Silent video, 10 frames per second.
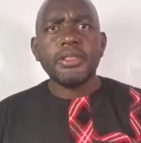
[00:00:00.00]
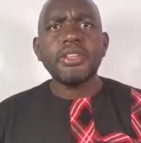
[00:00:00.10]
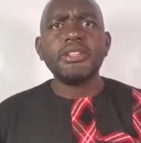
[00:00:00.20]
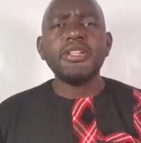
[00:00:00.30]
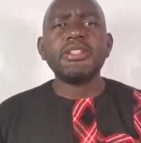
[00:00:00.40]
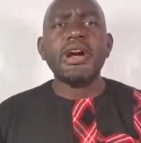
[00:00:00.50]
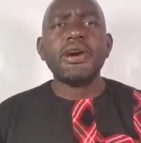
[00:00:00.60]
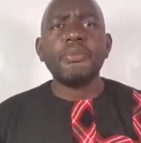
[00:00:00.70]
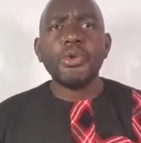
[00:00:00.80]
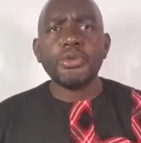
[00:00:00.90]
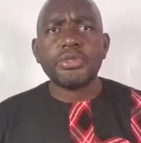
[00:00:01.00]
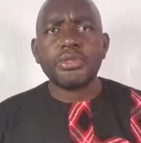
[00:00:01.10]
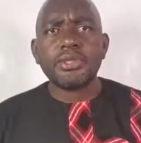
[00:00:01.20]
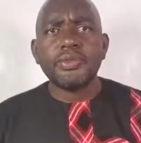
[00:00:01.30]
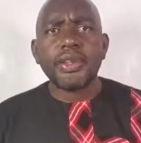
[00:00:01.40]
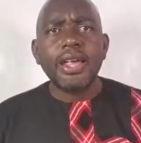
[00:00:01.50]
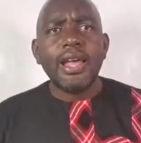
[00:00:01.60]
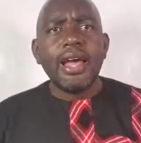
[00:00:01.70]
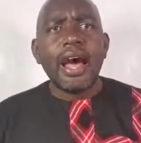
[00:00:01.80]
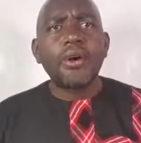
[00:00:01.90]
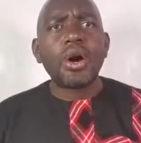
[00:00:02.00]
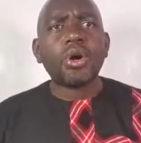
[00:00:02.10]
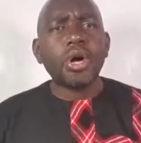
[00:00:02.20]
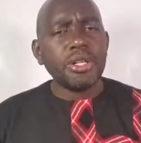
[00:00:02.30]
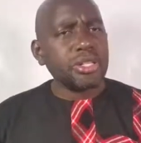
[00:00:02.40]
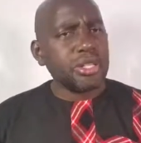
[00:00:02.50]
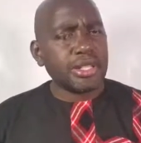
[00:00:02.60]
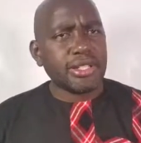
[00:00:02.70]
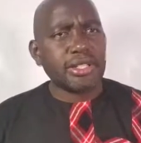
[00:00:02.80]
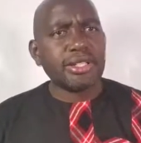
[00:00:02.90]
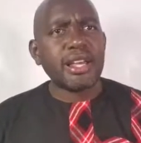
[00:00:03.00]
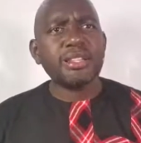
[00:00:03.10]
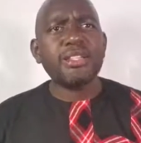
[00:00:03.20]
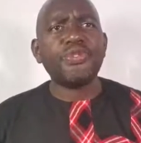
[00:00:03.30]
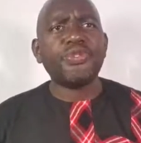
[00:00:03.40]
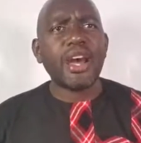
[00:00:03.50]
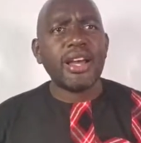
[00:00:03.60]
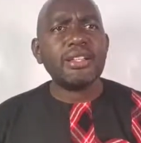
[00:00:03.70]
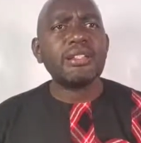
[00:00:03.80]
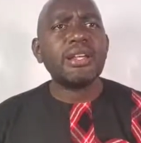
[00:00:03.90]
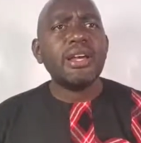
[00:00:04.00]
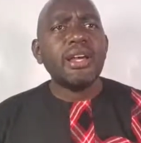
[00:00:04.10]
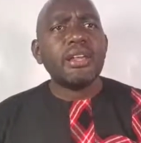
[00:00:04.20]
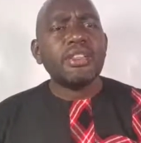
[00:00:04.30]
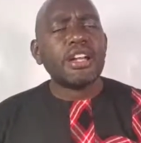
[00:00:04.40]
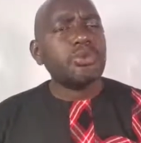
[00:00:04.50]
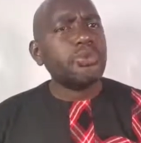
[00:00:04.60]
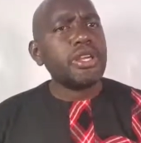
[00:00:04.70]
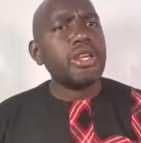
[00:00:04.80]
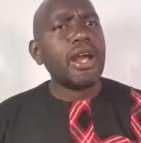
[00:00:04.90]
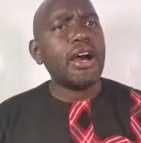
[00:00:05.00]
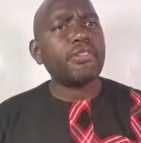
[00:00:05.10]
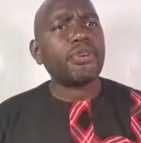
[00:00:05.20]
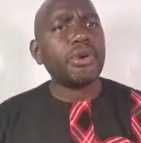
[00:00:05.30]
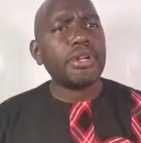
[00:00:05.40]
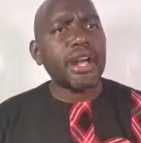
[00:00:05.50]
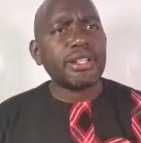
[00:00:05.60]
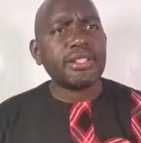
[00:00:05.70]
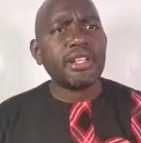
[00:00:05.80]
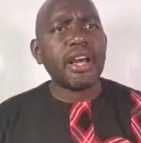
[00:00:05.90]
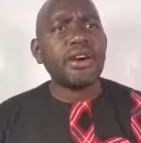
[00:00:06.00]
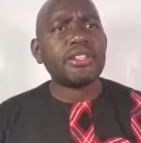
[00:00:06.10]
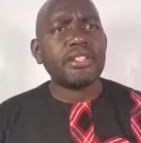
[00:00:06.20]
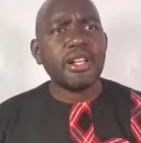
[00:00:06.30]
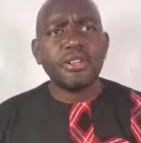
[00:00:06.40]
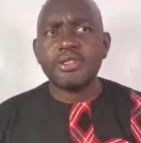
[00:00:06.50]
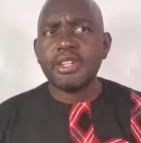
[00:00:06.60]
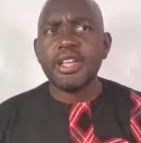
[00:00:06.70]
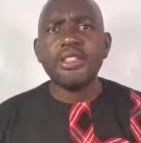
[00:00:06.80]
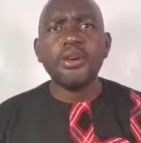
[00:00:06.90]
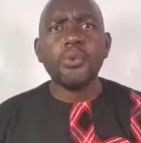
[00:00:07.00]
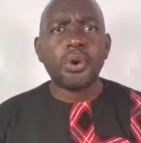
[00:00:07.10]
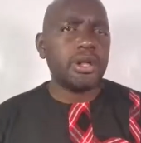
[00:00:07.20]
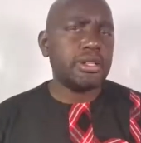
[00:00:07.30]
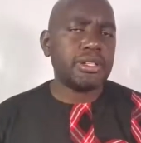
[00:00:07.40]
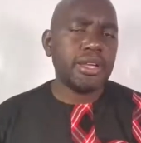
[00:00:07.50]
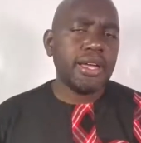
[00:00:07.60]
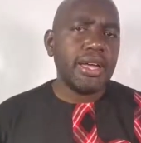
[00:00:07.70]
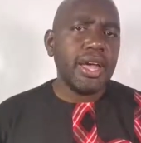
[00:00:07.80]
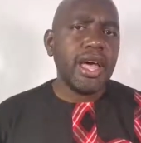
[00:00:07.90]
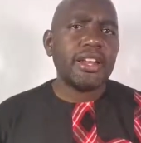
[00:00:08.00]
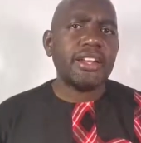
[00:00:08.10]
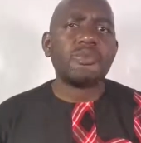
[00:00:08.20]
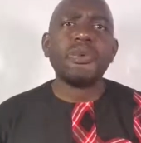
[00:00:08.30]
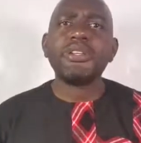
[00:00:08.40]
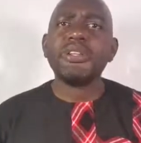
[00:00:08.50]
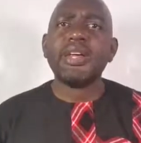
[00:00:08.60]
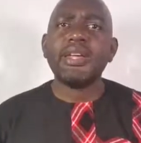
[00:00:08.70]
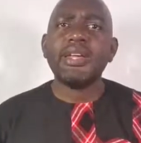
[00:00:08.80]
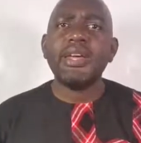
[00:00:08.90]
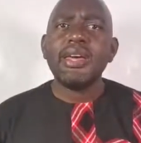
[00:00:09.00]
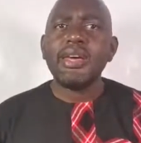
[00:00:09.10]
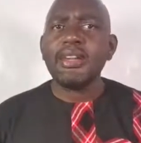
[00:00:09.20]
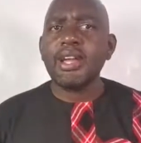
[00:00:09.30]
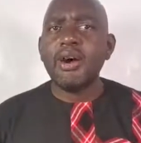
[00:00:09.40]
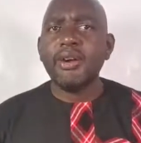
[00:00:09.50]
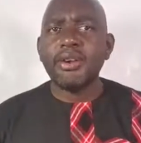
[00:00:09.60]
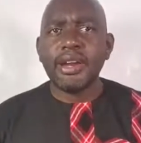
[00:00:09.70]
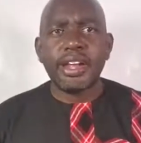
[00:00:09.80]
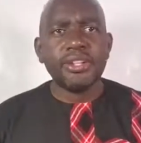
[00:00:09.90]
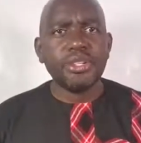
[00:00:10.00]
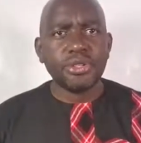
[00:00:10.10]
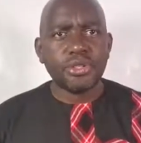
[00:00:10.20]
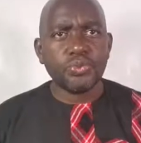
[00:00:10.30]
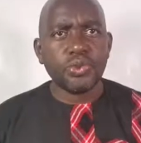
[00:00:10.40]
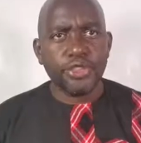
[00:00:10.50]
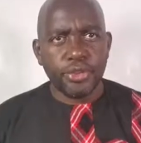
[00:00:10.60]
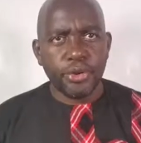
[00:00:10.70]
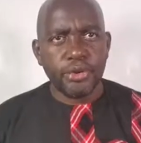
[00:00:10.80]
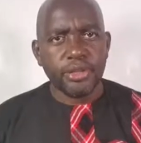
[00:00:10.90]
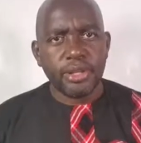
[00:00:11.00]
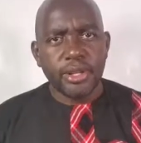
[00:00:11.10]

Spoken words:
This is our boast. Our conscience testifies that we have conducted ourselves in the world, and especially in our relations with you,